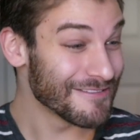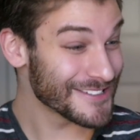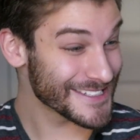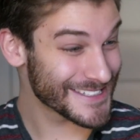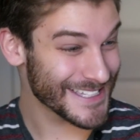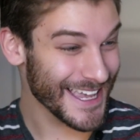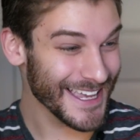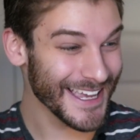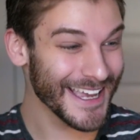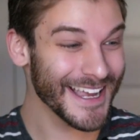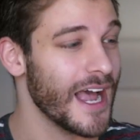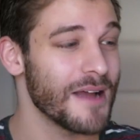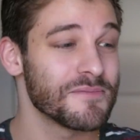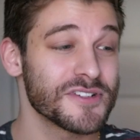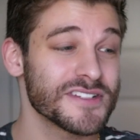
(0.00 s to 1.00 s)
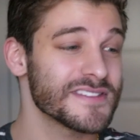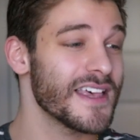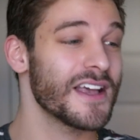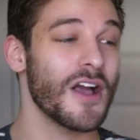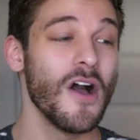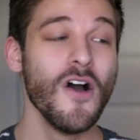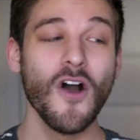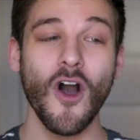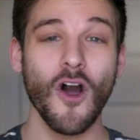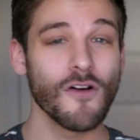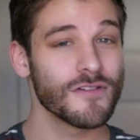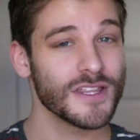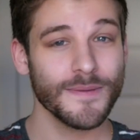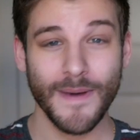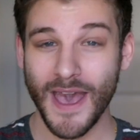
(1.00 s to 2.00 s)
just saying, I'm just like
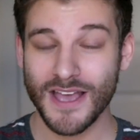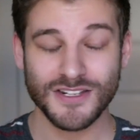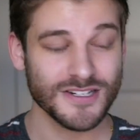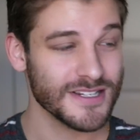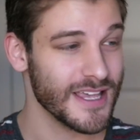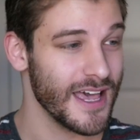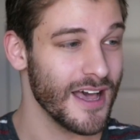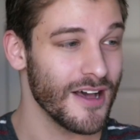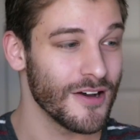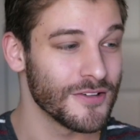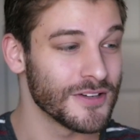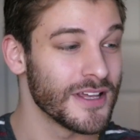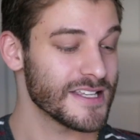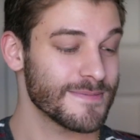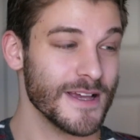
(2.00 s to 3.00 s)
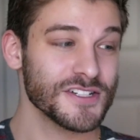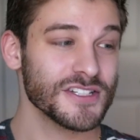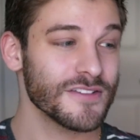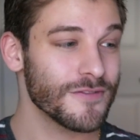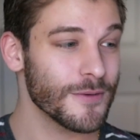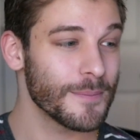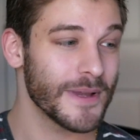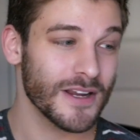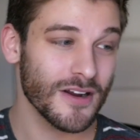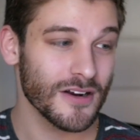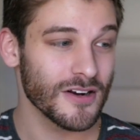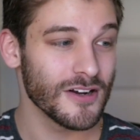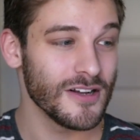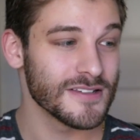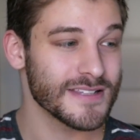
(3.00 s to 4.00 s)
over the pageant gown, especially for bigger
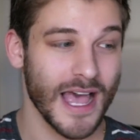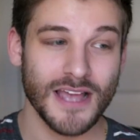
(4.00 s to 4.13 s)
girls.